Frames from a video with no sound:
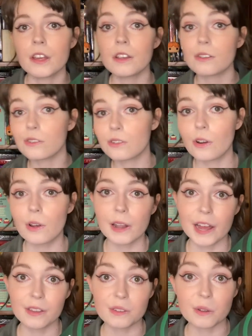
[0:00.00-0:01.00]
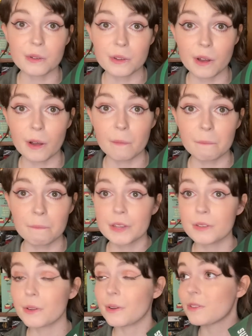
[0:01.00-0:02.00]
Snow lands on top.
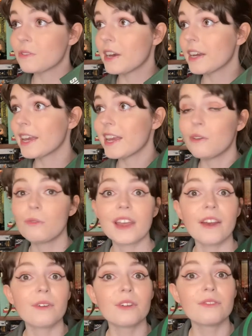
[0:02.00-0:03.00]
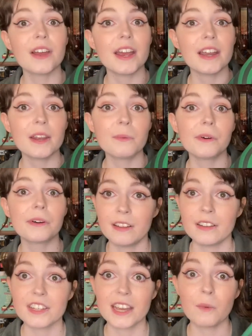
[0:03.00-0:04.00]
So it's like he'll get rid of anyone
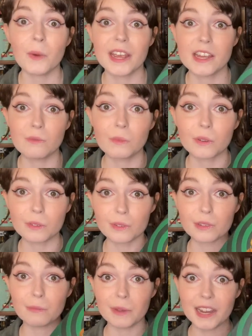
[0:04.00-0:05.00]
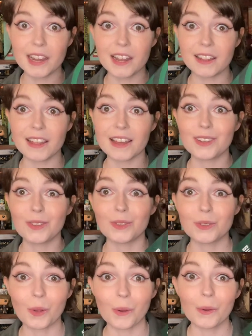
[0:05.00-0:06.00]
to get where he wants to be, and that is
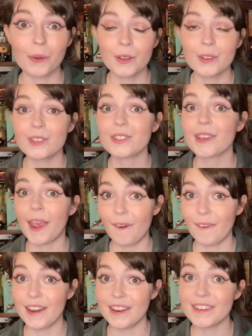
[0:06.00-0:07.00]
so scary to